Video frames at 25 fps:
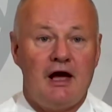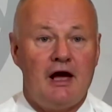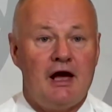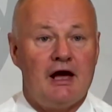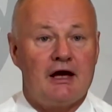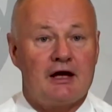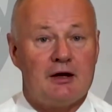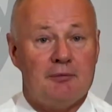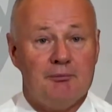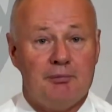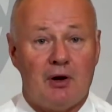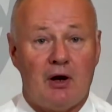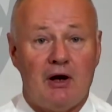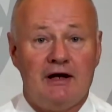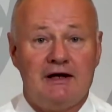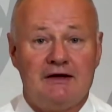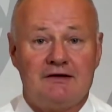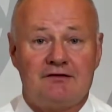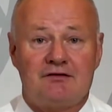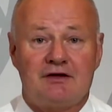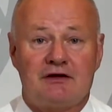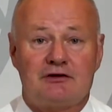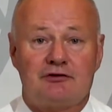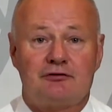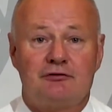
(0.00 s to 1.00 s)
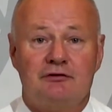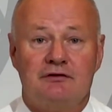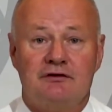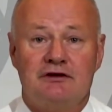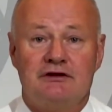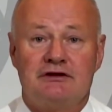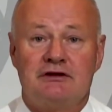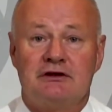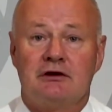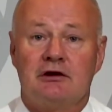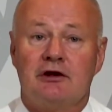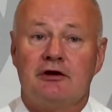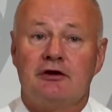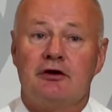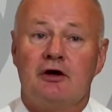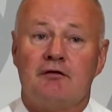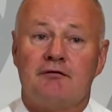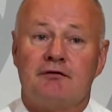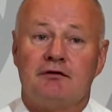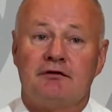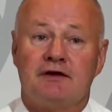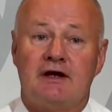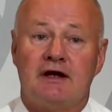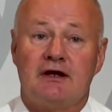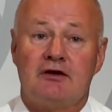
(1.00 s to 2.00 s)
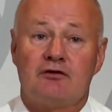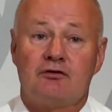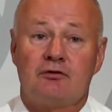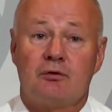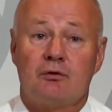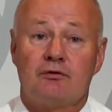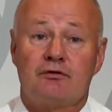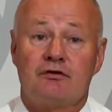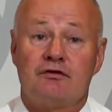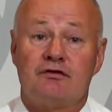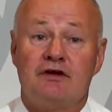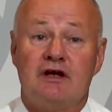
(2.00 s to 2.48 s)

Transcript: Combining such traditional and novel data sources